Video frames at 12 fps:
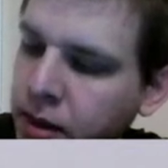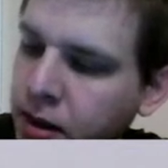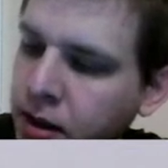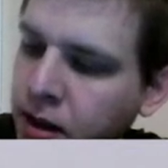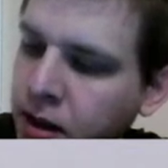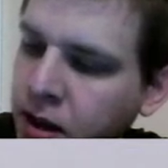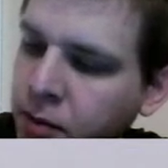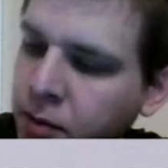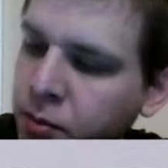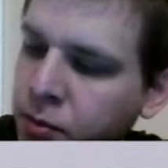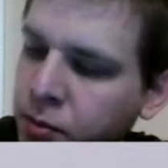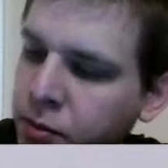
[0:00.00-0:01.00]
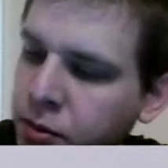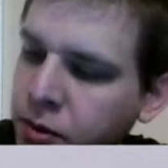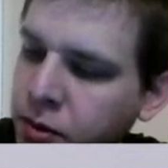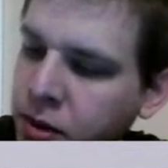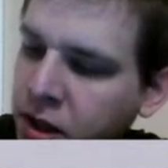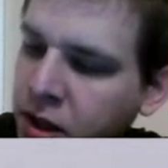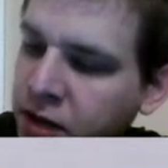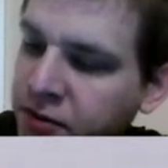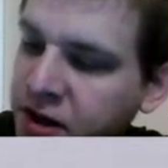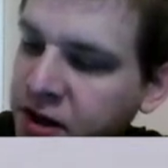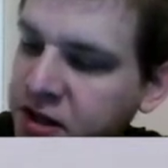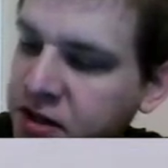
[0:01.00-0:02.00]
and in
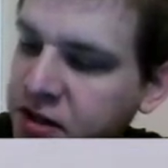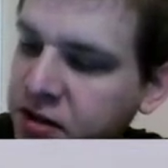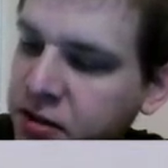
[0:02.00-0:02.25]
fact,